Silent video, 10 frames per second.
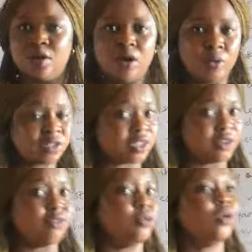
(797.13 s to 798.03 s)
or what
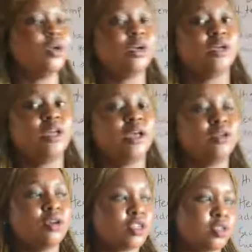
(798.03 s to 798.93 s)
have you,
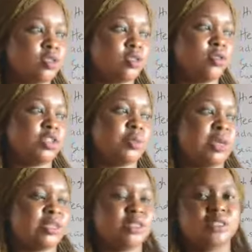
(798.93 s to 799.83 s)
those
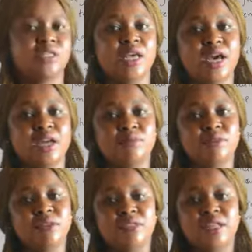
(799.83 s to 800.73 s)
persons, they are
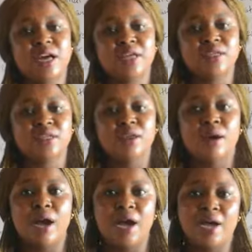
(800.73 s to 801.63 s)
administered
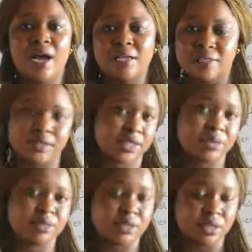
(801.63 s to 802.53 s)

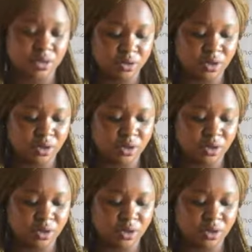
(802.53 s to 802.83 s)
antiseptic.